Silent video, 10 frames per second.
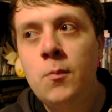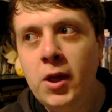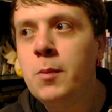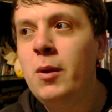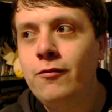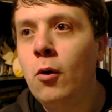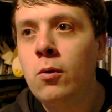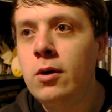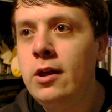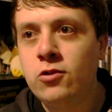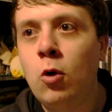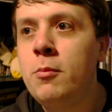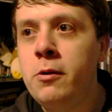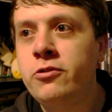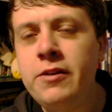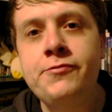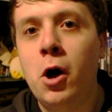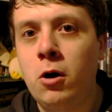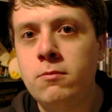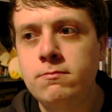Pikmin 4 is almost, if
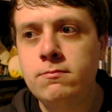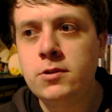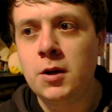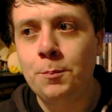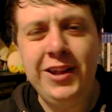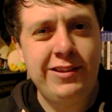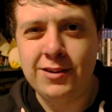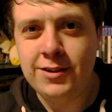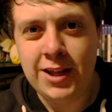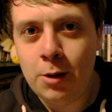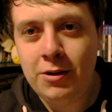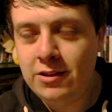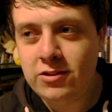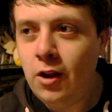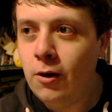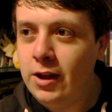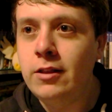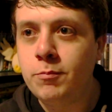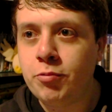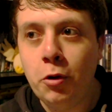not completed, you know? It's not
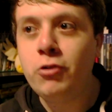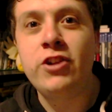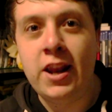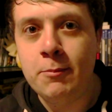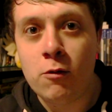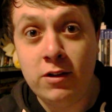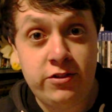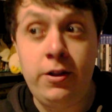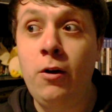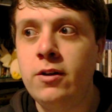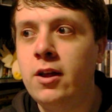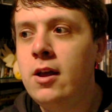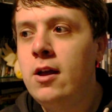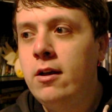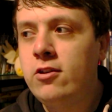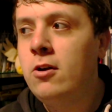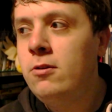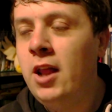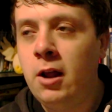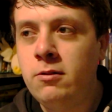in production anymore, it's done. So,
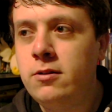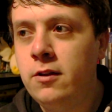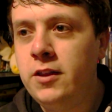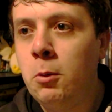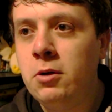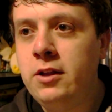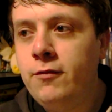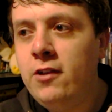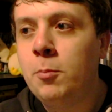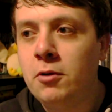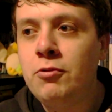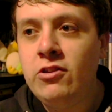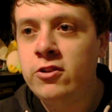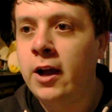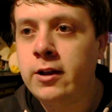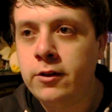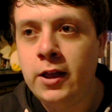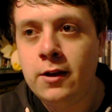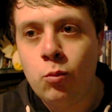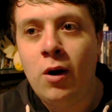you know, the only feasible reason I could
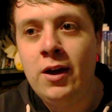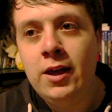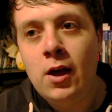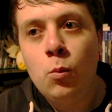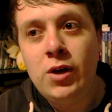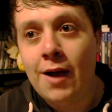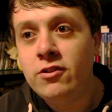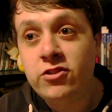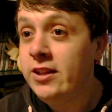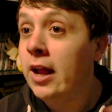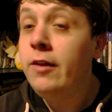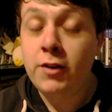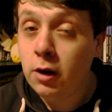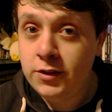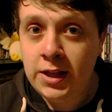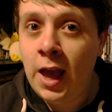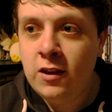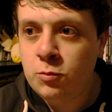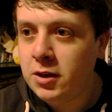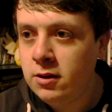think of why we haven't seen anything of it yet
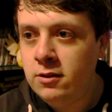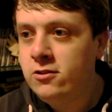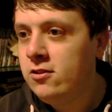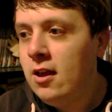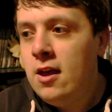is because